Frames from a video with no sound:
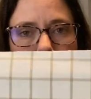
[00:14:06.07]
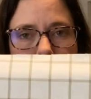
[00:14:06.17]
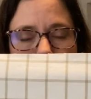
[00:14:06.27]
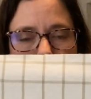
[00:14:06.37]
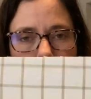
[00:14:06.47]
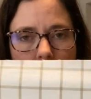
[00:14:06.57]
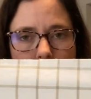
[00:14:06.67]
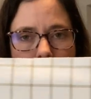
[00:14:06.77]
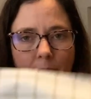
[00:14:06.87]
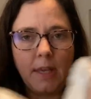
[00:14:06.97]
what's cool
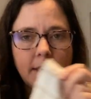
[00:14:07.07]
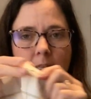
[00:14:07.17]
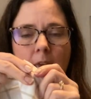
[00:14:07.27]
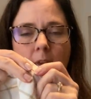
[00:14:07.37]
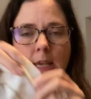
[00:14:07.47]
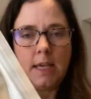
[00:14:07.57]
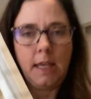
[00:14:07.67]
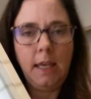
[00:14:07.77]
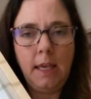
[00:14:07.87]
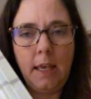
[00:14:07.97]
about this
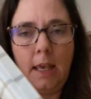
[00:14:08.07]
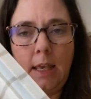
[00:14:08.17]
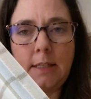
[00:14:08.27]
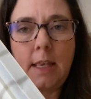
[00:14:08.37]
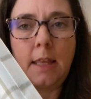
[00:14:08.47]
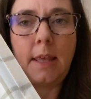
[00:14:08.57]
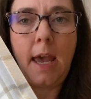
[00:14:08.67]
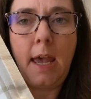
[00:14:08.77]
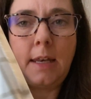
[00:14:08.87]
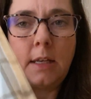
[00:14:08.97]
is
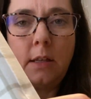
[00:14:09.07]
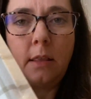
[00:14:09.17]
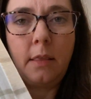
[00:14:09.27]
that